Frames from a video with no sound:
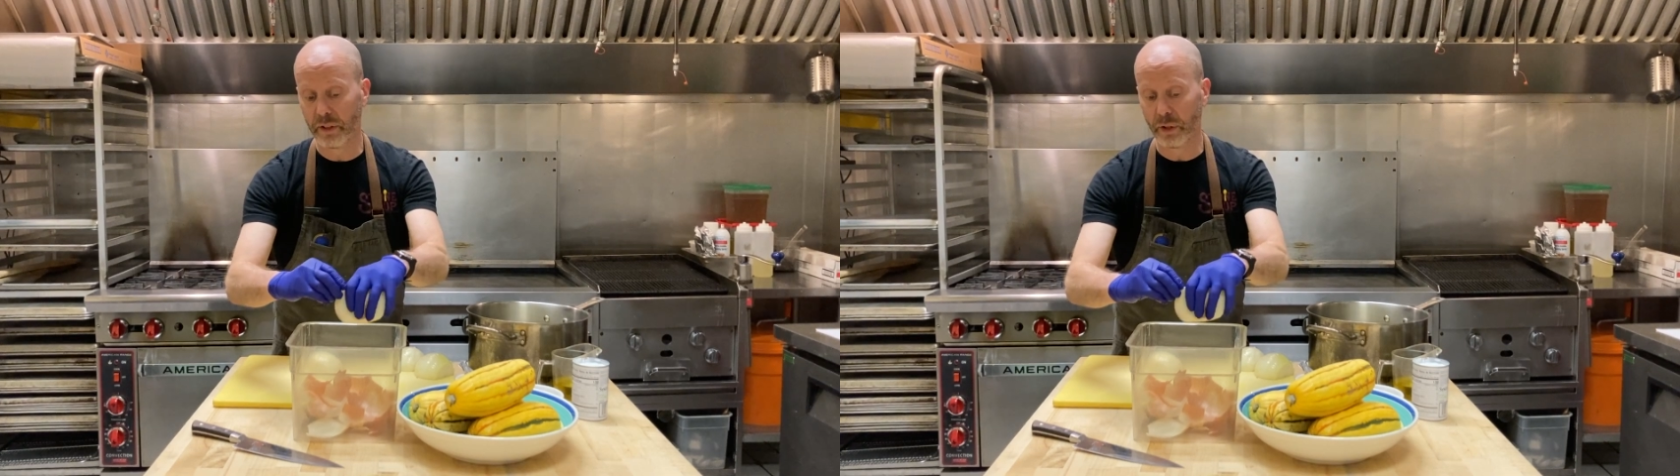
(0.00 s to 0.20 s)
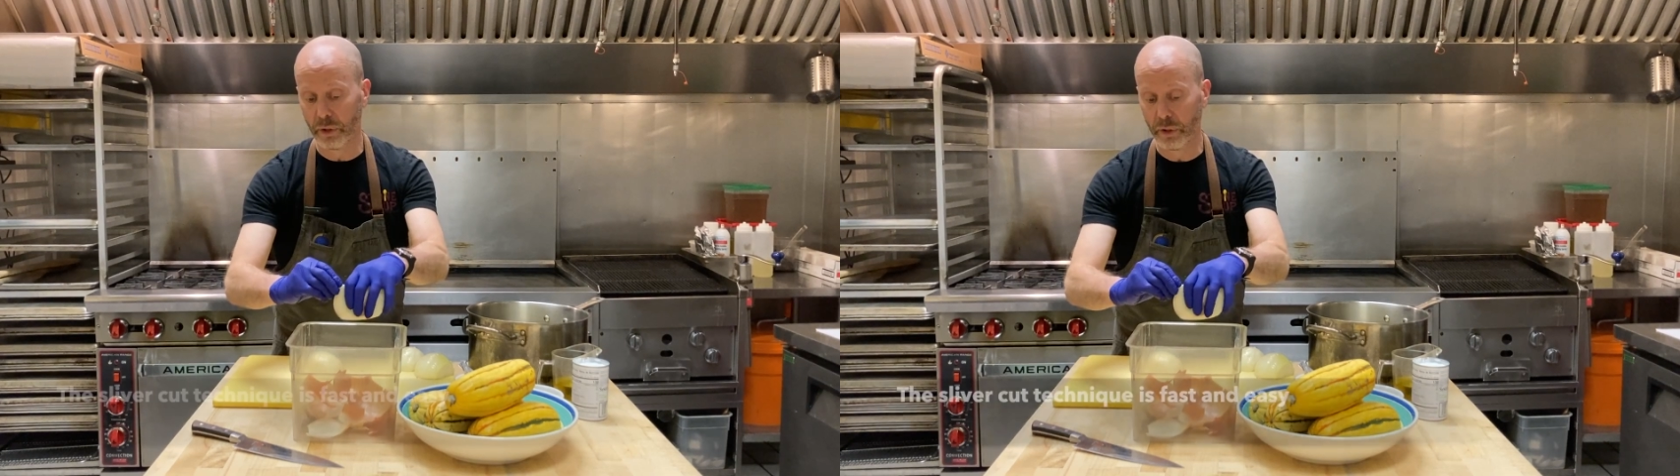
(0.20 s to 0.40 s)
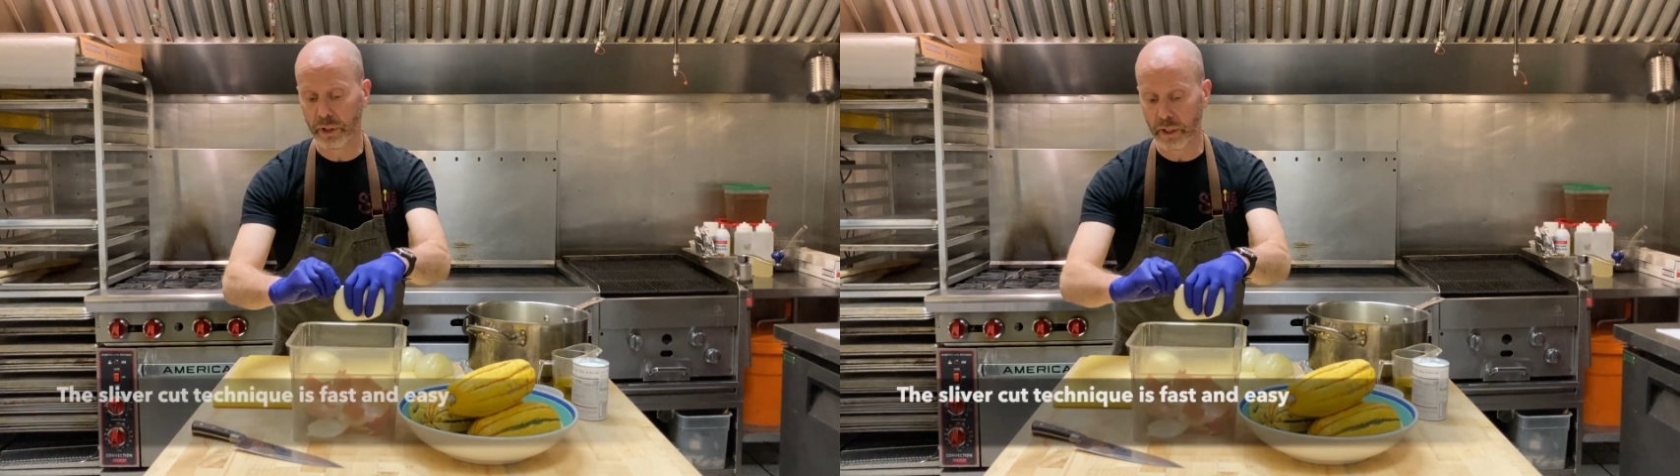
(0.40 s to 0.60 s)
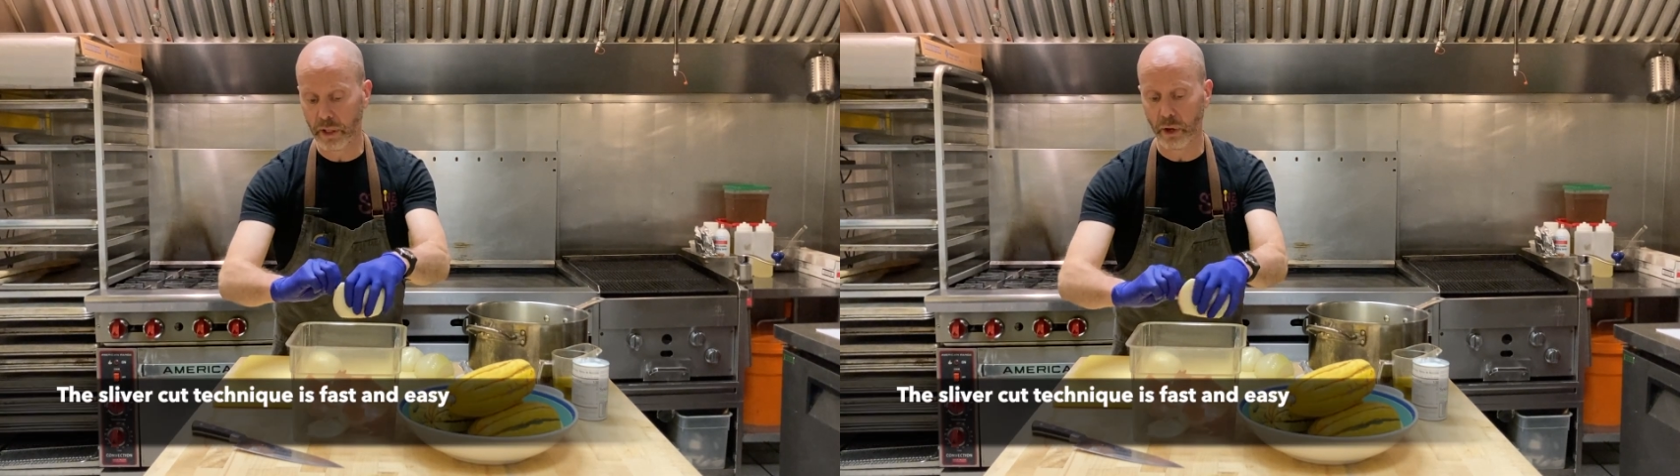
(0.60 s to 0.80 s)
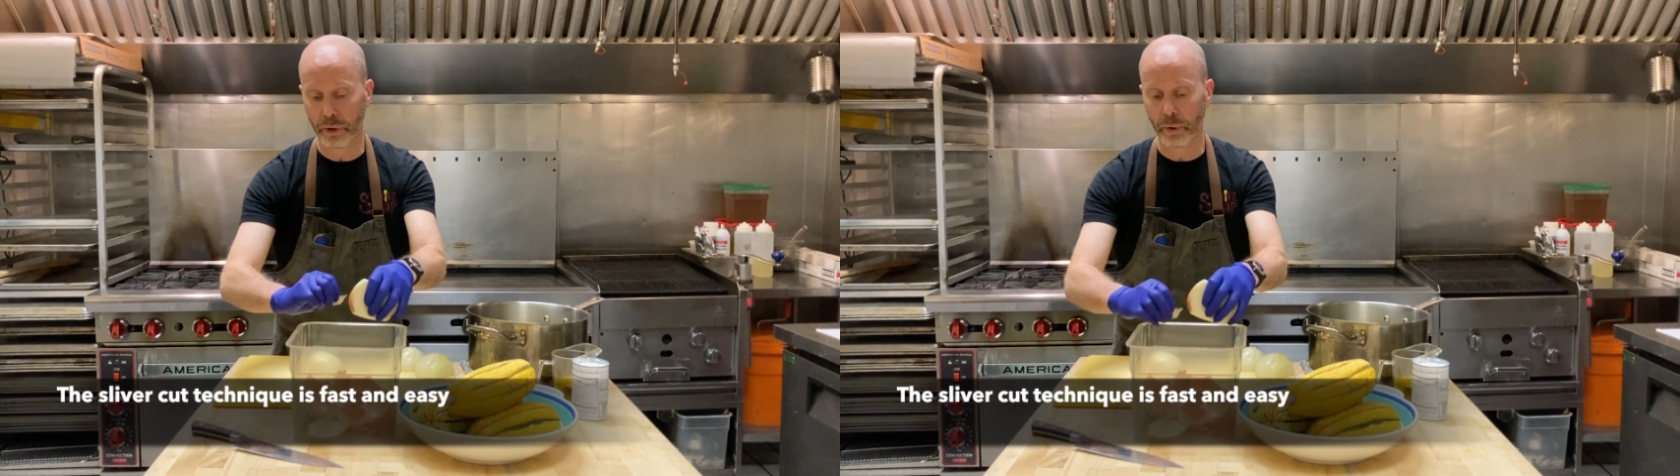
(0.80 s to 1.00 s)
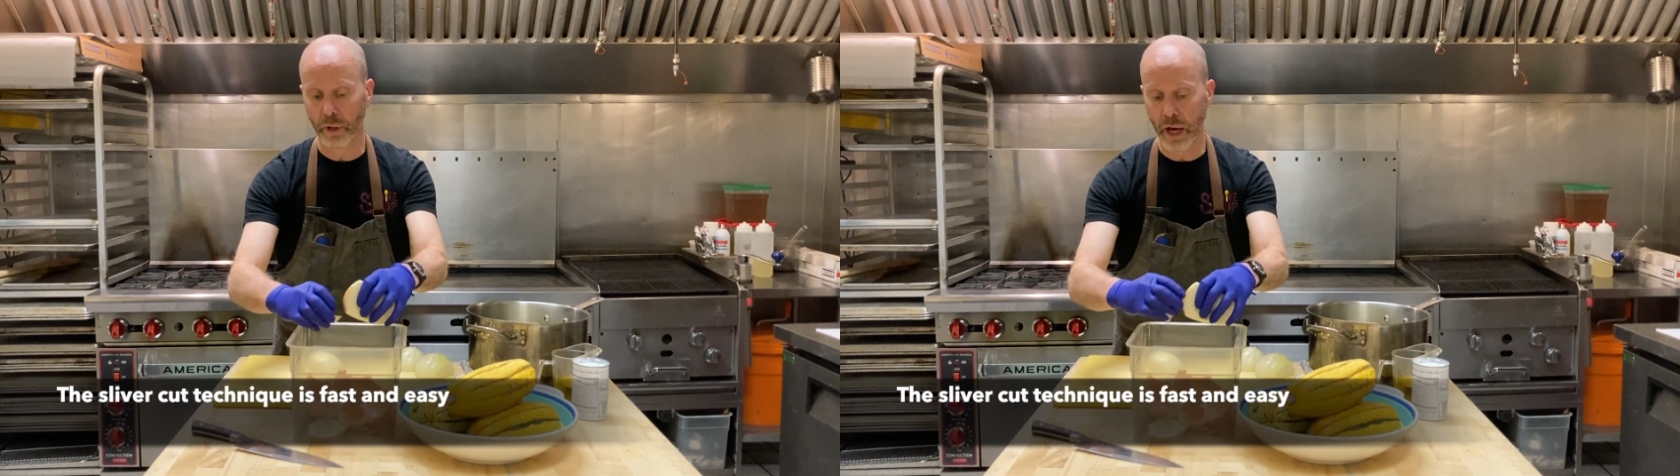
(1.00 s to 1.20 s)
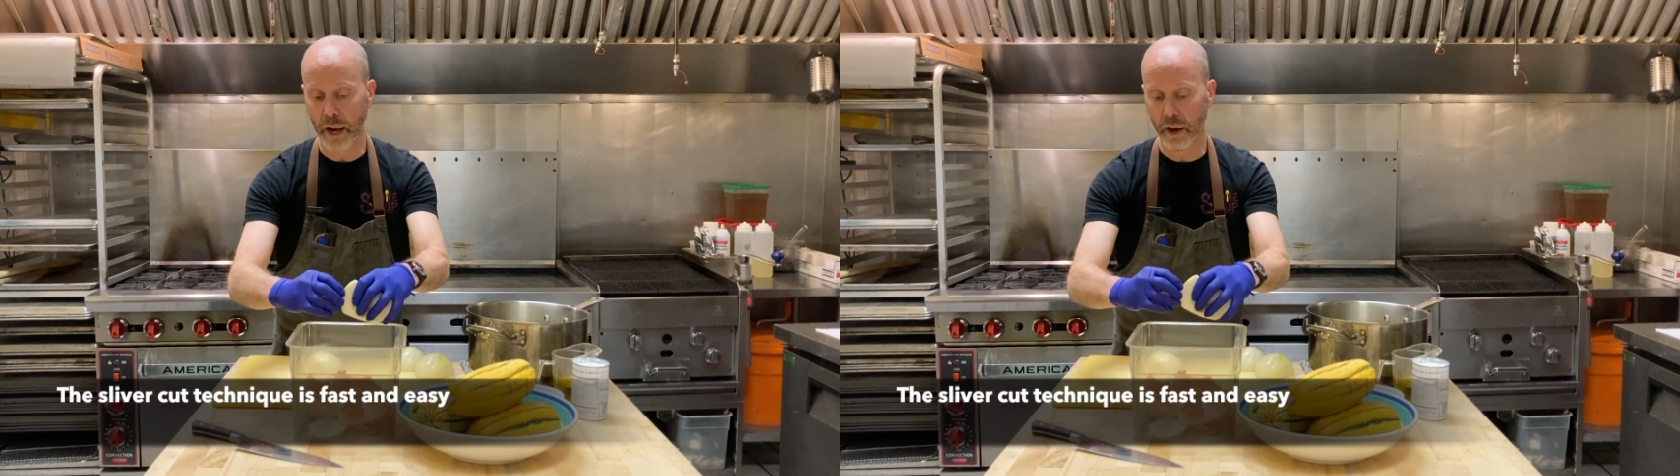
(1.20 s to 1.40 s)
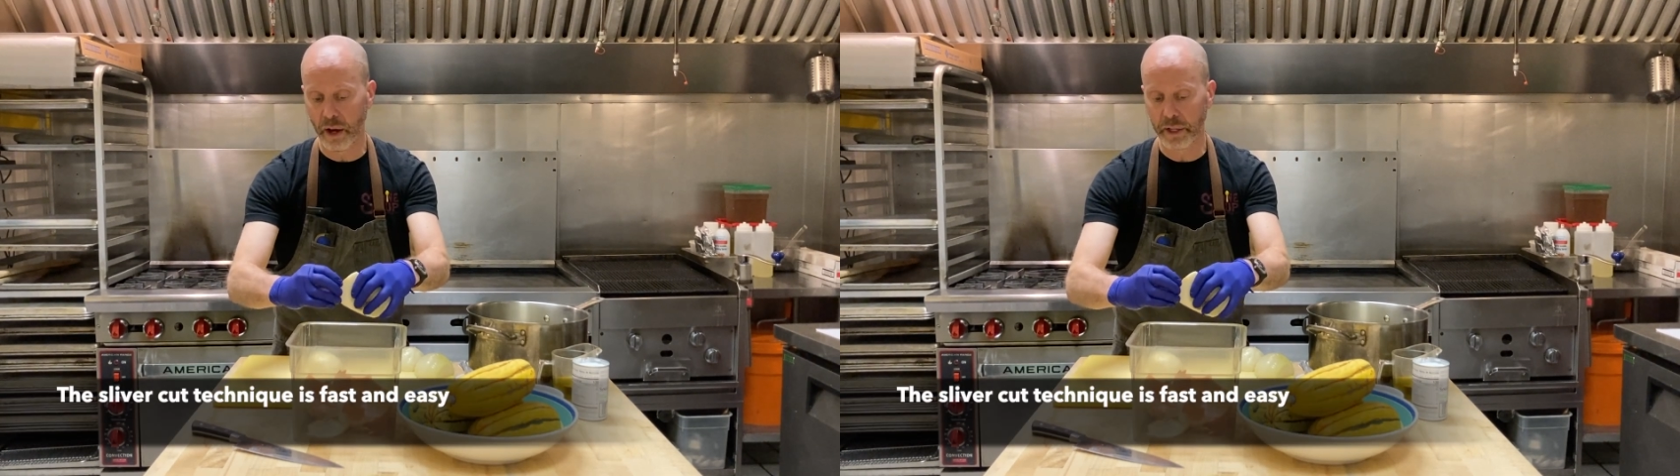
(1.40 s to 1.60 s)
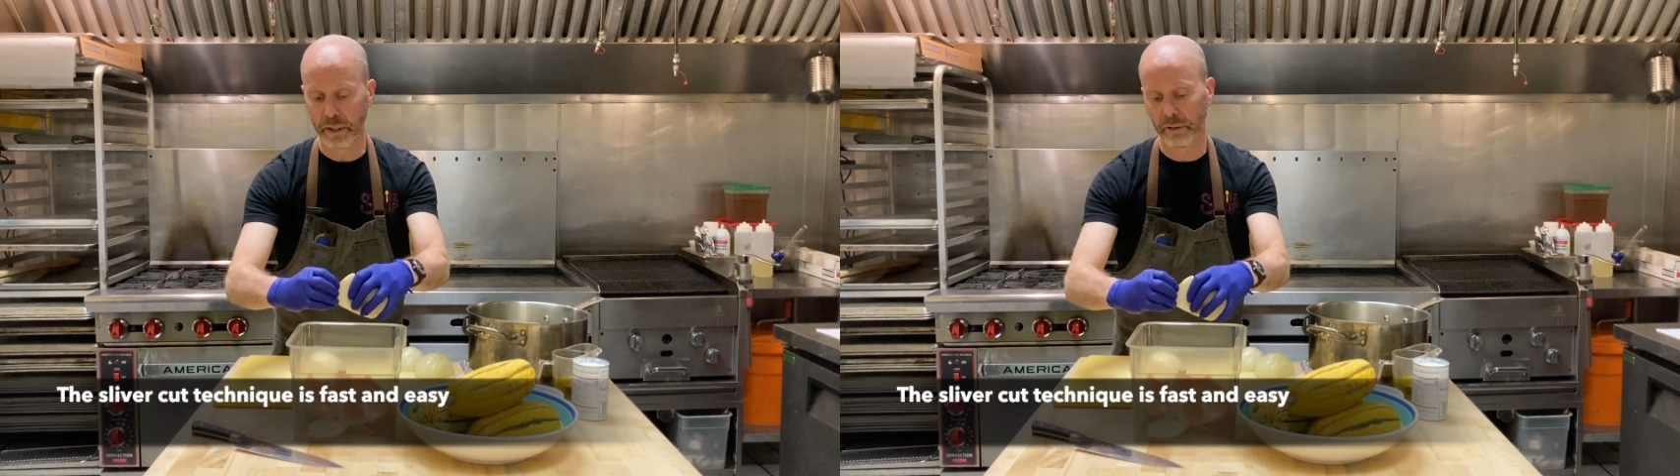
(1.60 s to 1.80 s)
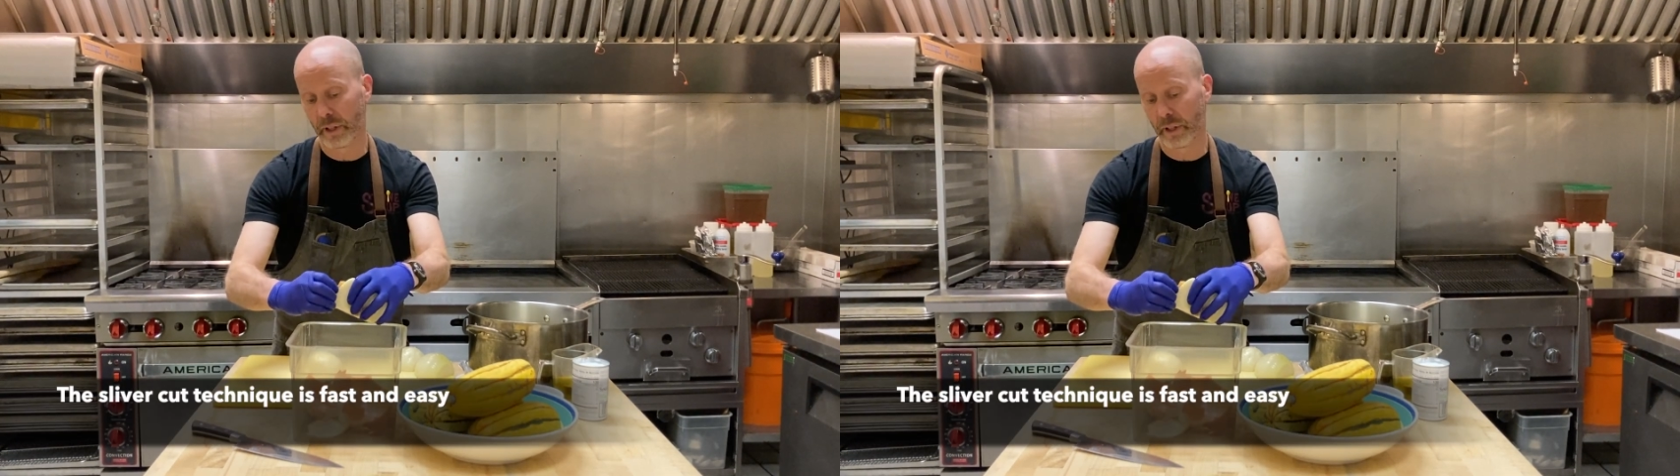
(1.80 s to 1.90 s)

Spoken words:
You can go through a lot of onions,